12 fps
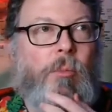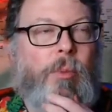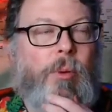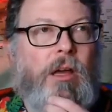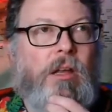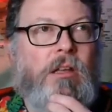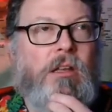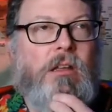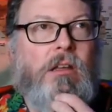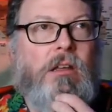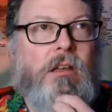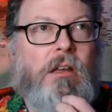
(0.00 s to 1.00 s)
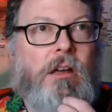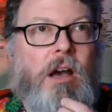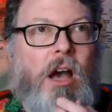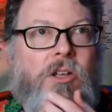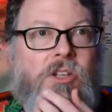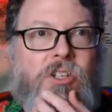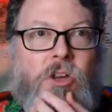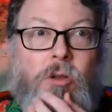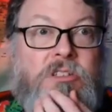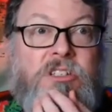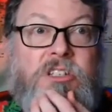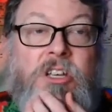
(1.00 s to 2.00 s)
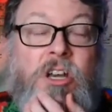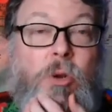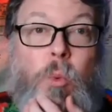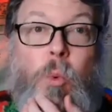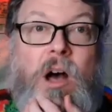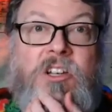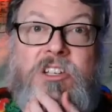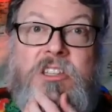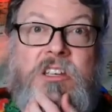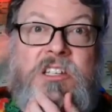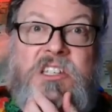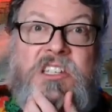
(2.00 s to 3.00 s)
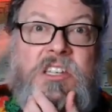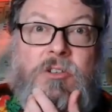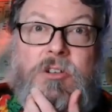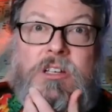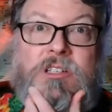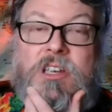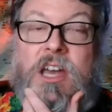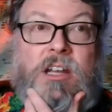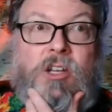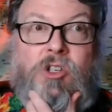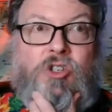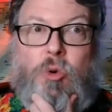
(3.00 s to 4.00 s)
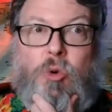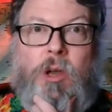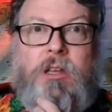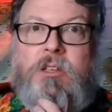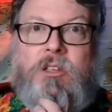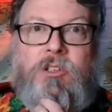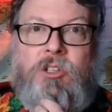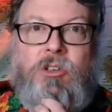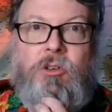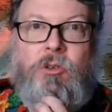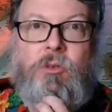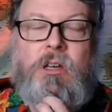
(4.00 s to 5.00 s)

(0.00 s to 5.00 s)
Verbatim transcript: but adults could watch this series and enjoy it too.